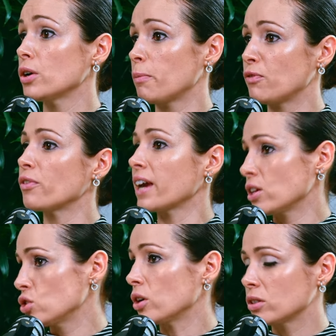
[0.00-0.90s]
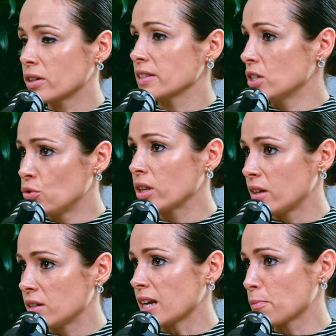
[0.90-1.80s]
before they can start considering
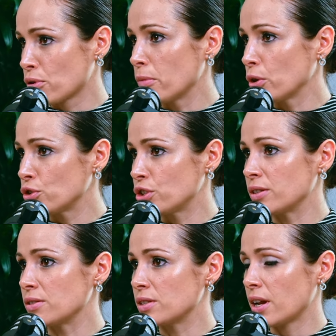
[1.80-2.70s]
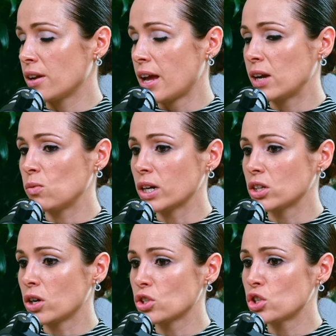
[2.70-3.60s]
things like promotions and
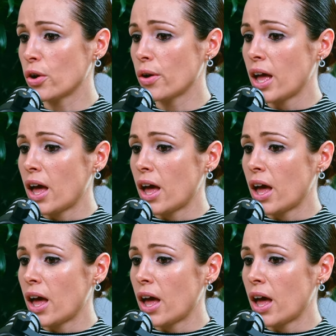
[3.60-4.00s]
whatnot. So,